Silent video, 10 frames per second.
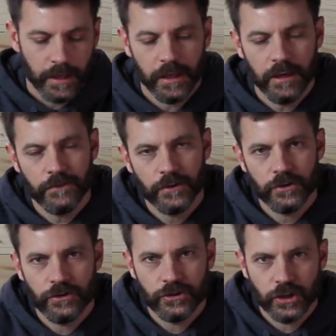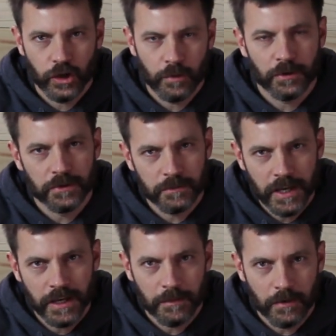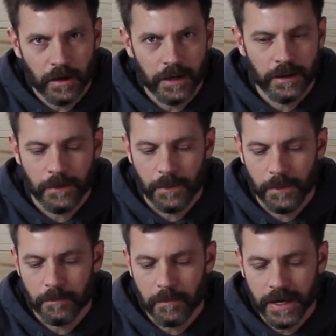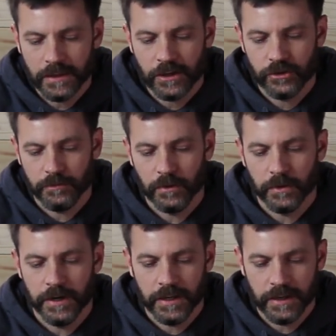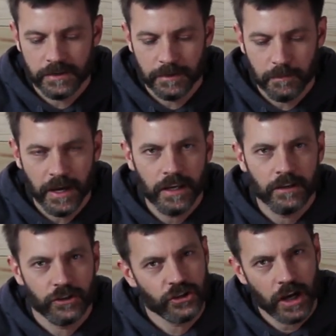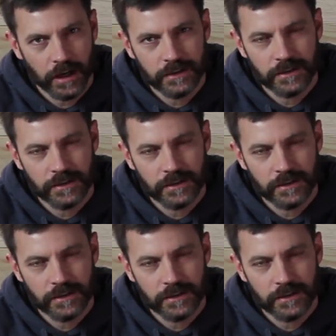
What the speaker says: If you're using GoPro's Media Mod, the mic that you'll be running is the shotgun